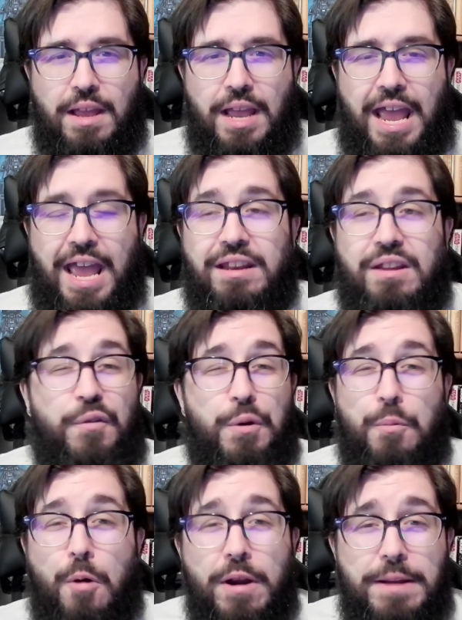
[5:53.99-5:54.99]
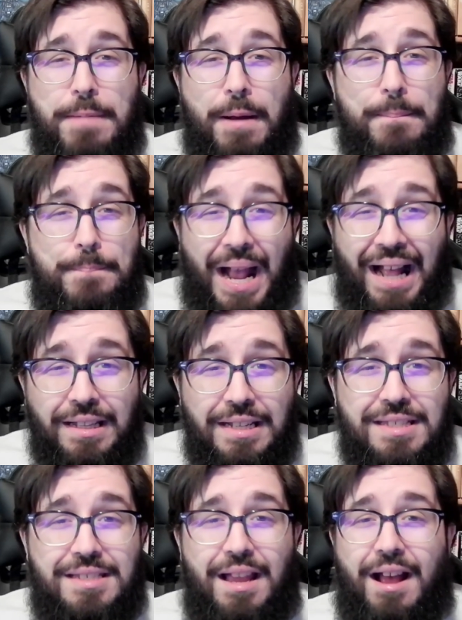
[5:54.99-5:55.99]
And if you're worried about
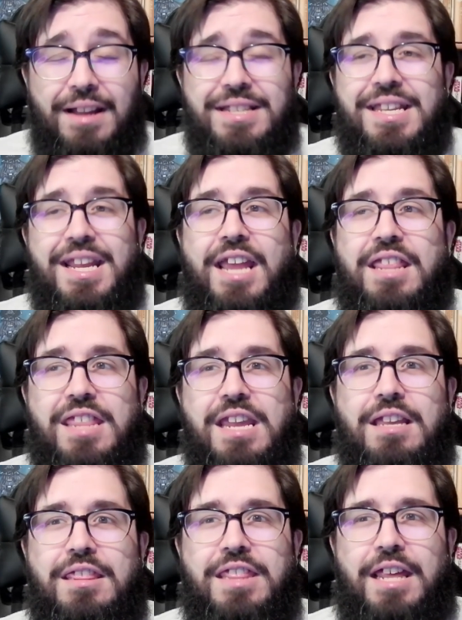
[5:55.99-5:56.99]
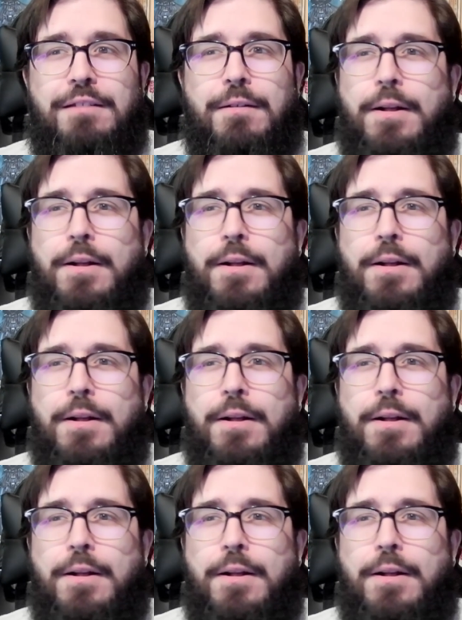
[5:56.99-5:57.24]
balance, honestly, I think that